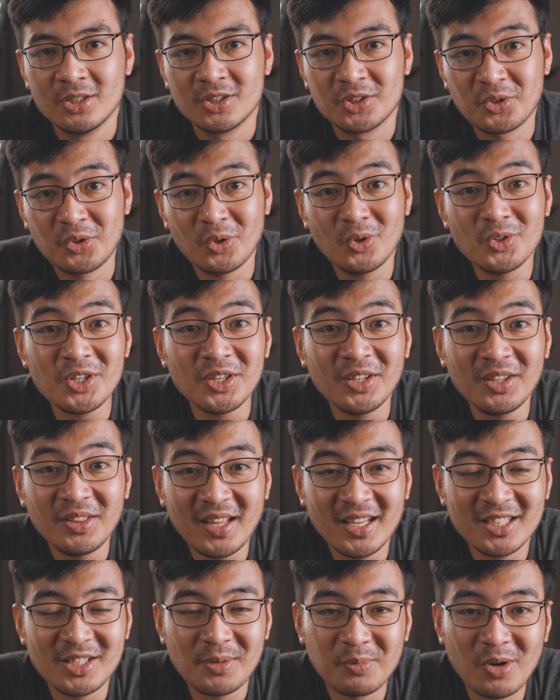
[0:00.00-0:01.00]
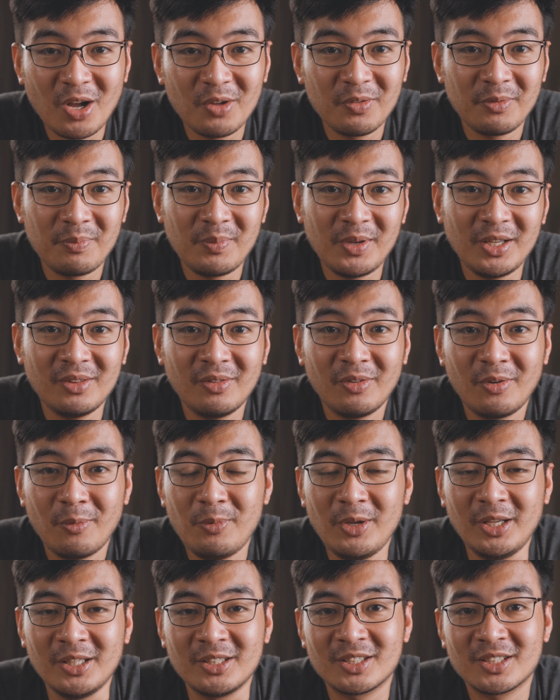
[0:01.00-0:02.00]
So those are the things I brought with me to the
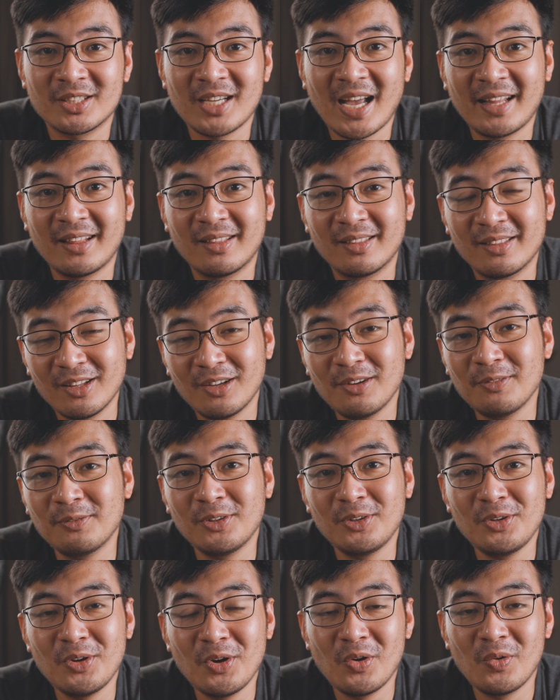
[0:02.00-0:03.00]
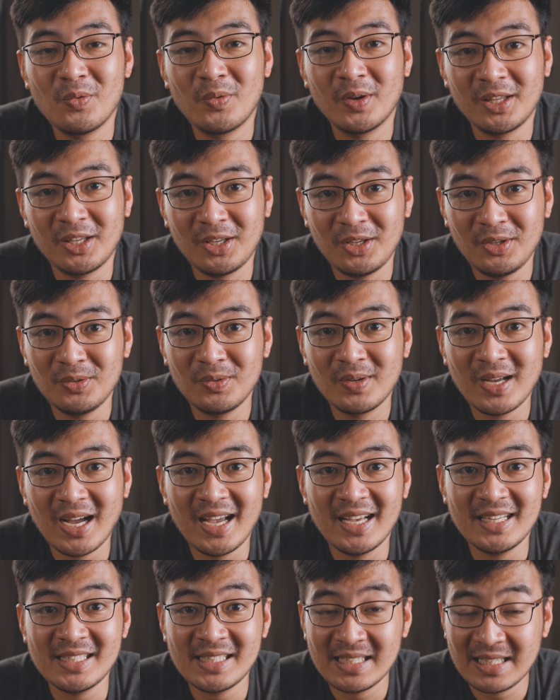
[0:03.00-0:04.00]
beach. I'd love to know what you
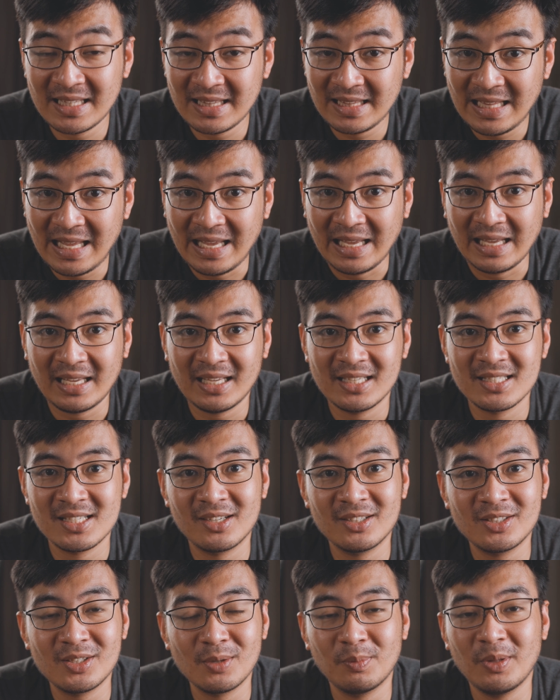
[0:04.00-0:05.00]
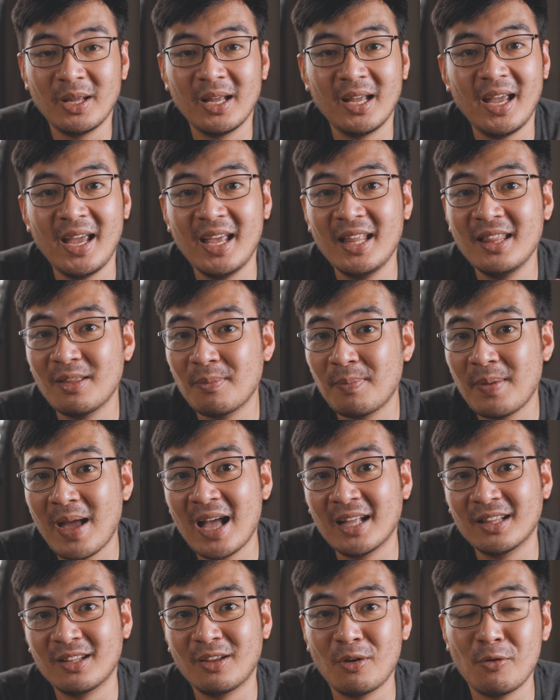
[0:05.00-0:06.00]
guys think. Is there something in the
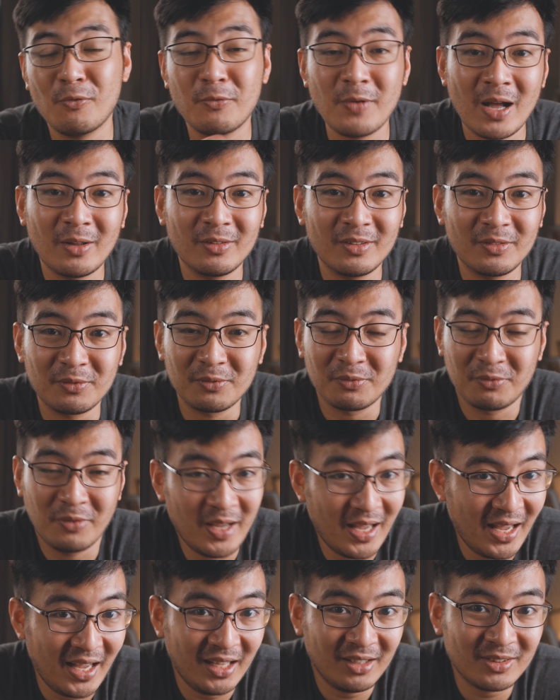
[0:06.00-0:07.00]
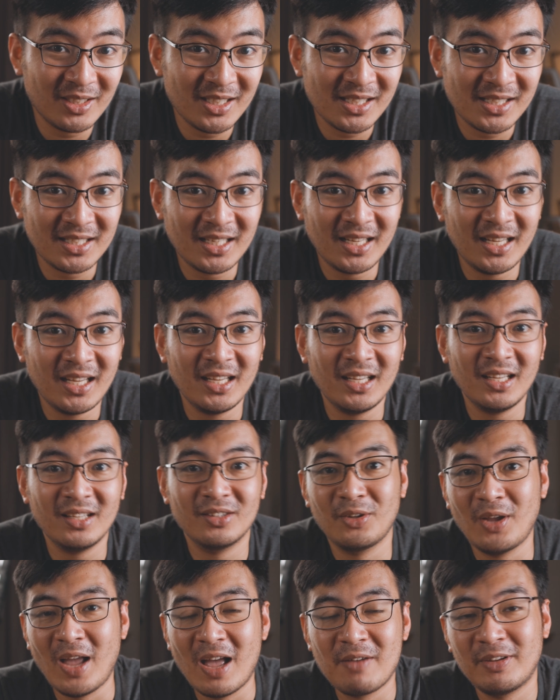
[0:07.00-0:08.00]
bag that you found interesting?
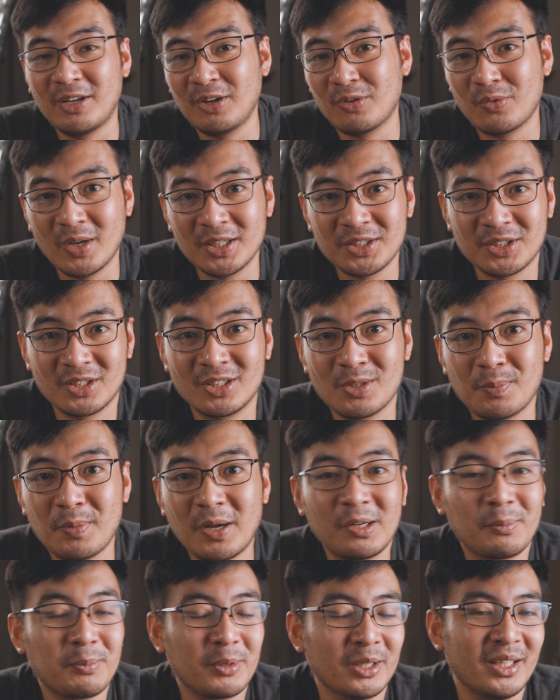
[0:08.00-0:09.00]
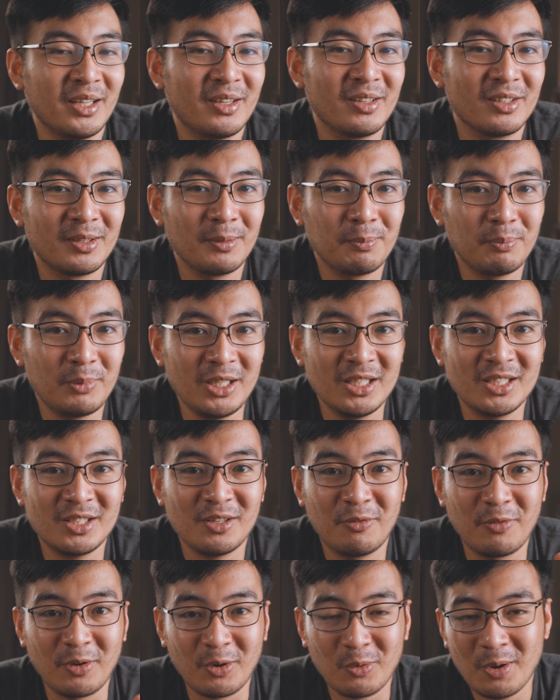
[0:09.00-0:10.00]
Do you have any questions about a particular
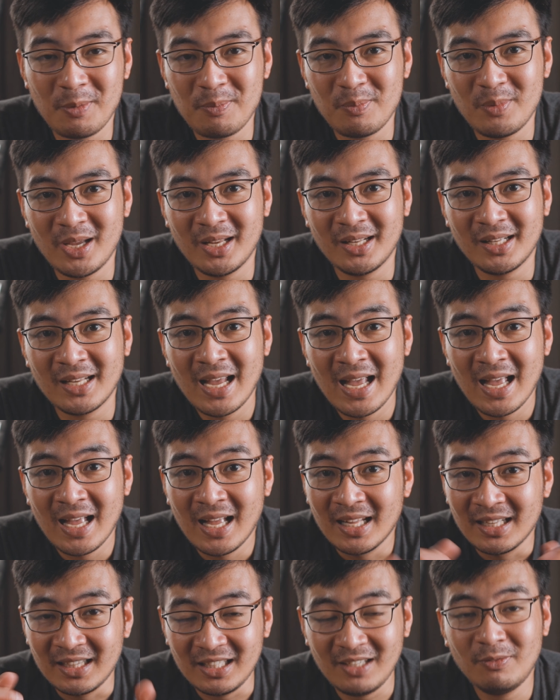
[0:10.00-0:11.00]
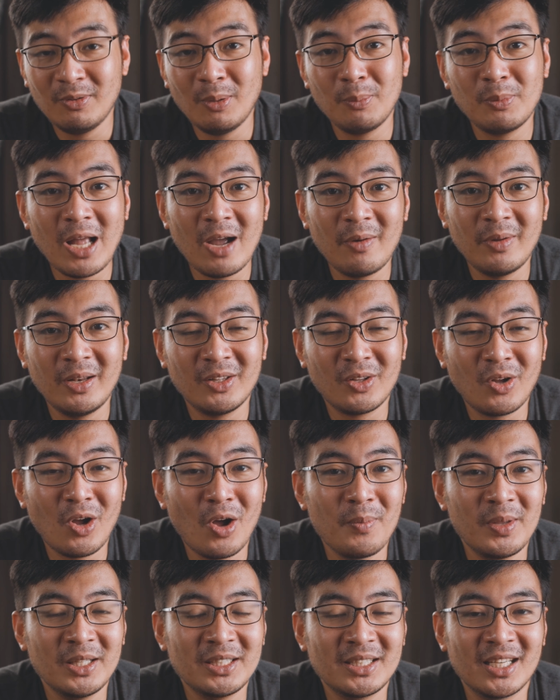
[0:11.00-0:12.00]
piece of equipment? Leave them down in the
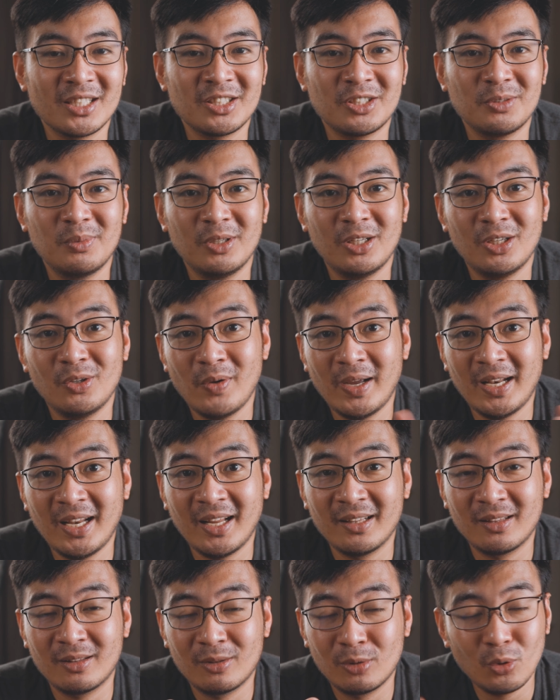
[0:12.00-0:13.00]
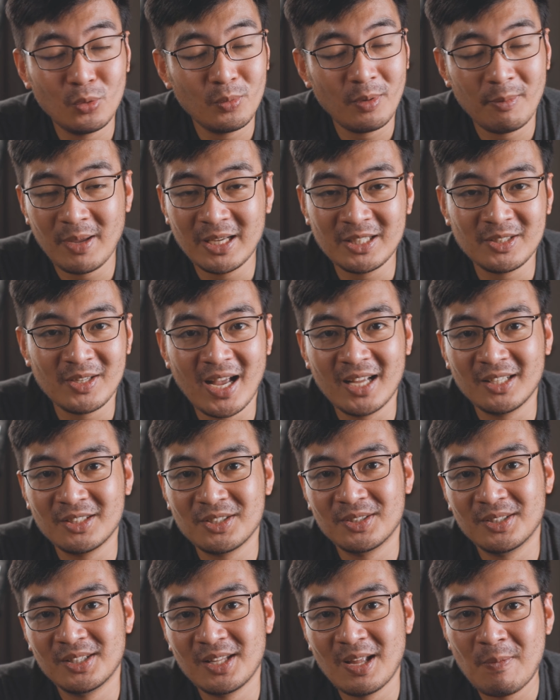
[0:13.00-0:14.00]
comment section below, and I'll do my best to
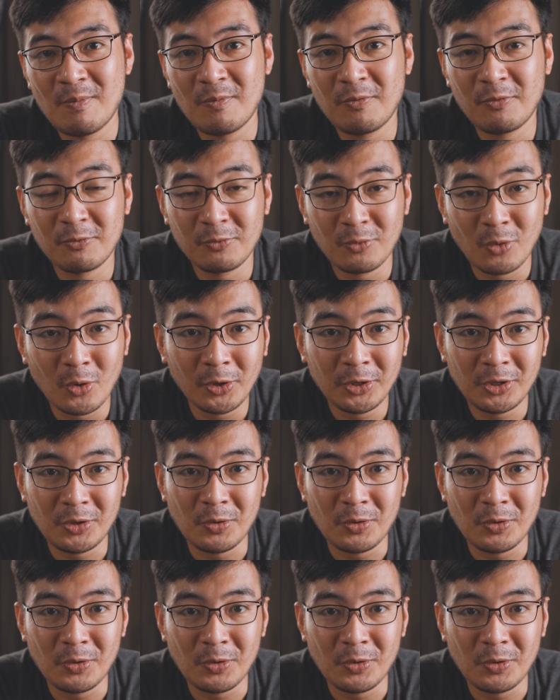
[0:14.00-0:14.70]
answer them for